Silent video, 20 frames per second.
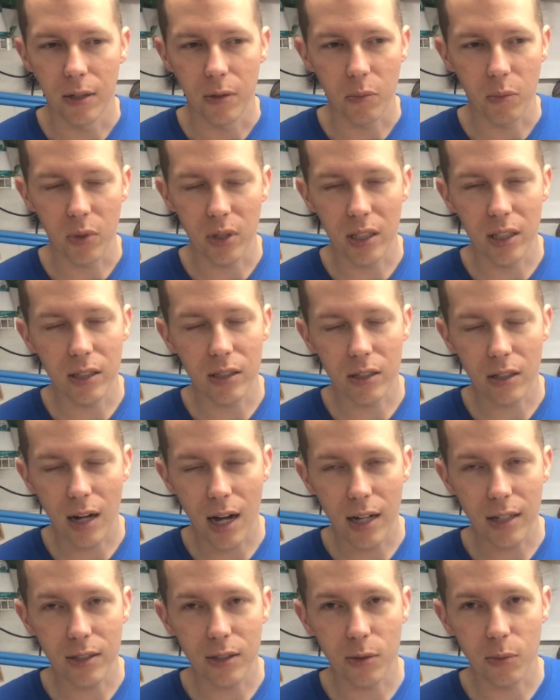But these are
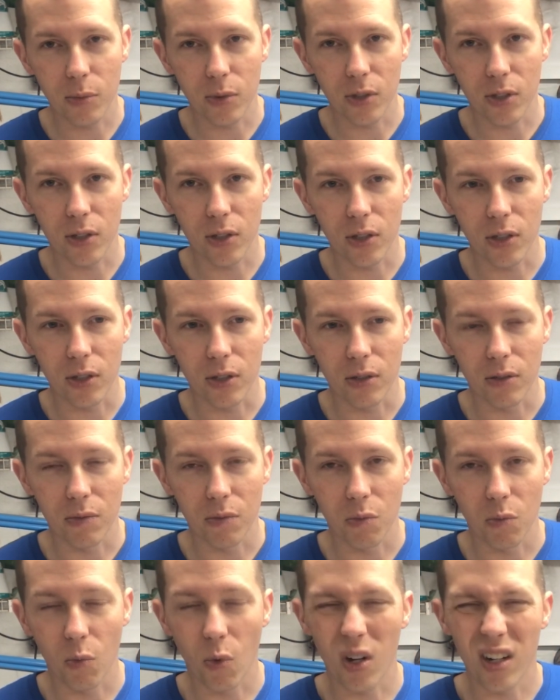costumes that are
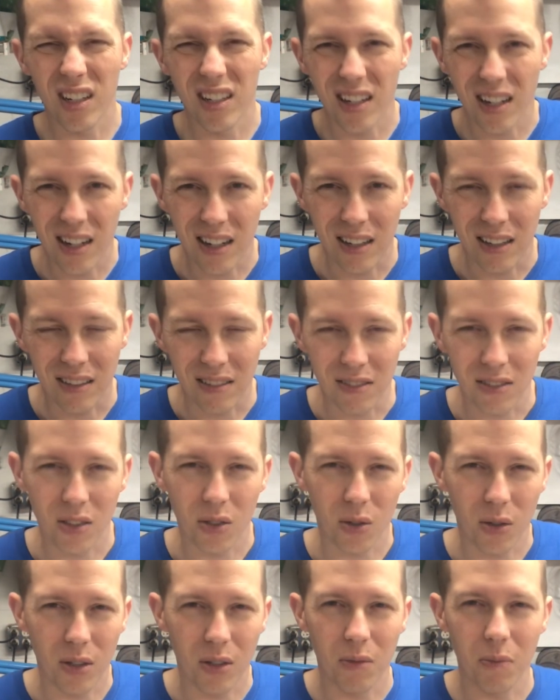one and done. So
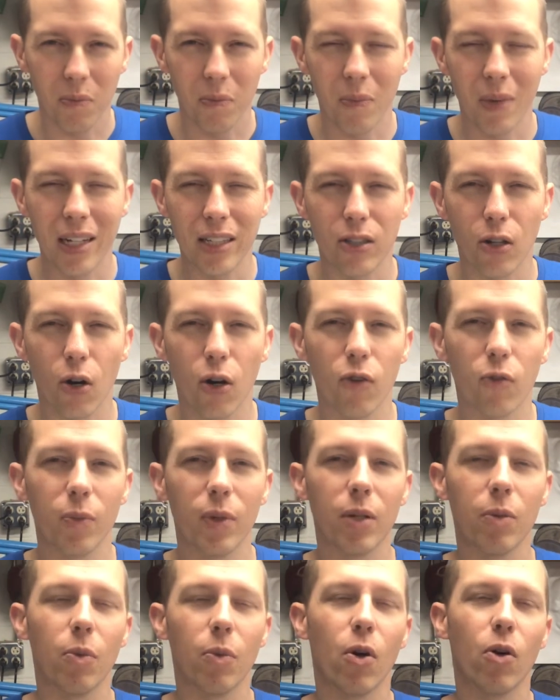it makes it hard for me
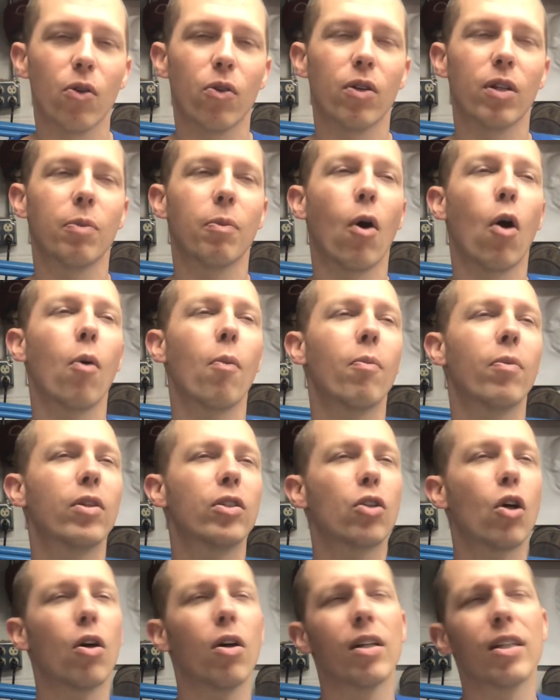to it's
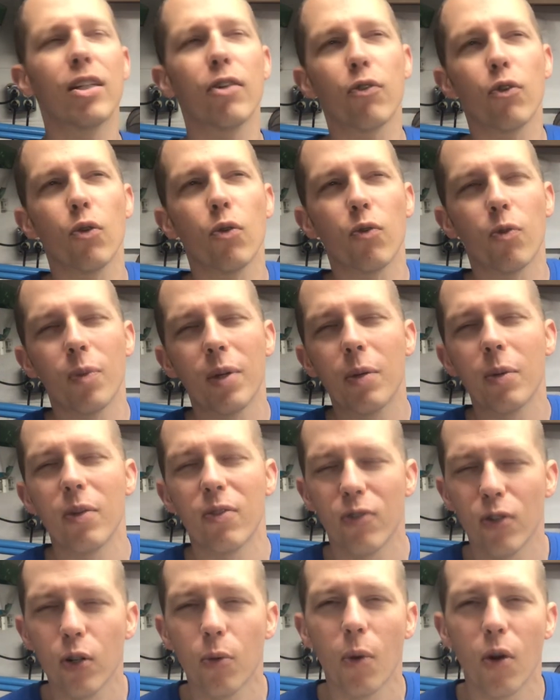difficult for me to
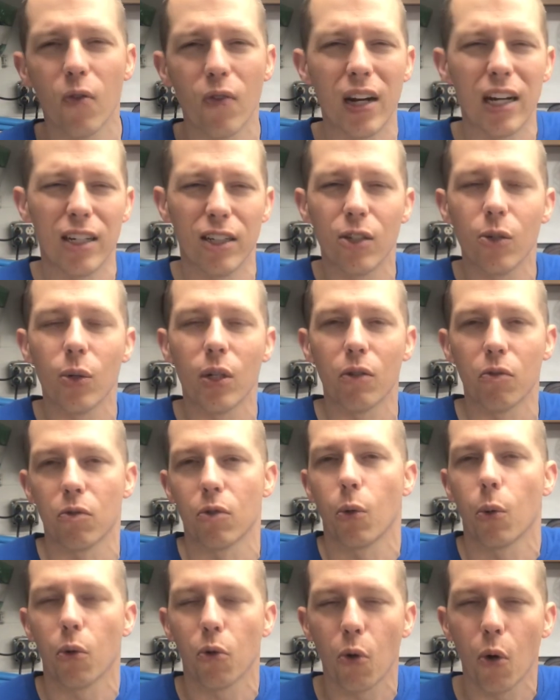feel motivated to do it,
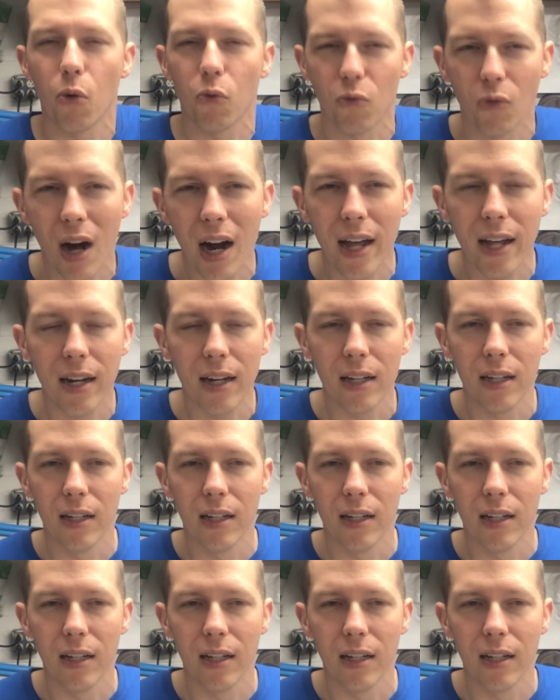quote unquote, right.